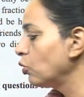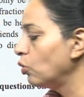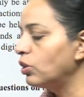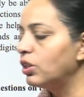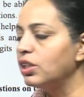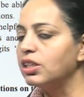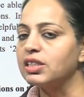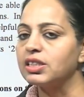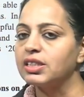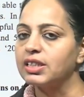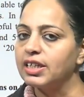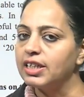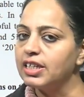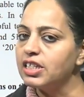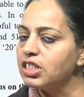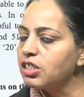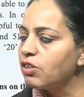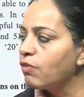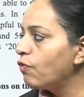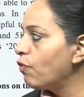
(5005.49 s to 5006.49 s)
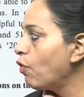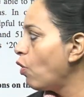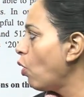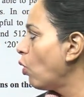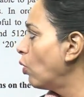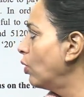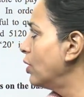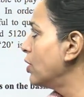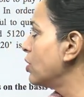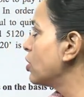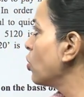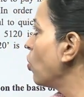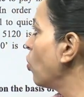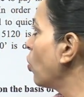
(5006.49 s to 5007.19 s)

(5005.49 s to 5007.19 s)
So this is false.